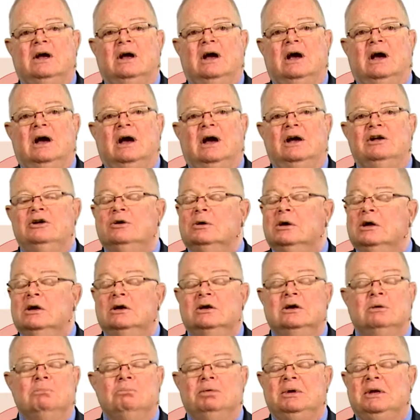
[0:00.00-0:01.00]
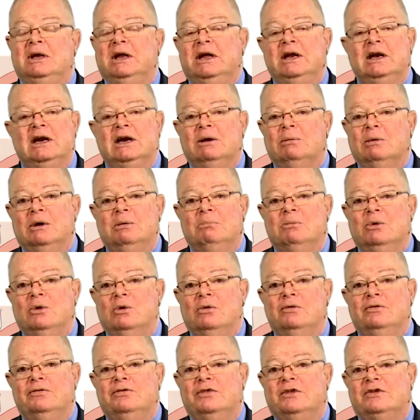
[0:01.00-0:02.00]
You can completely
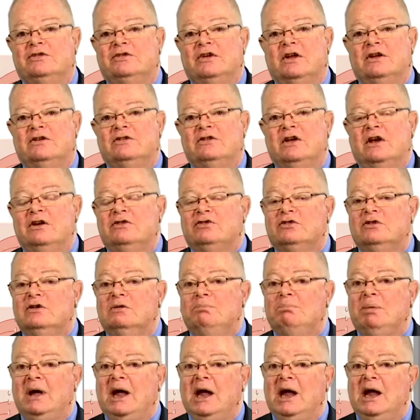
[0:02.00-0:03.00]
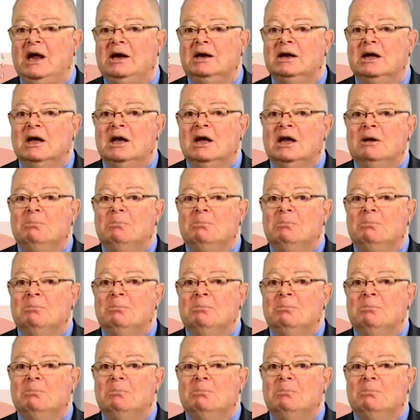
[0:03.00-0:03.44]
remove the sensation of pain,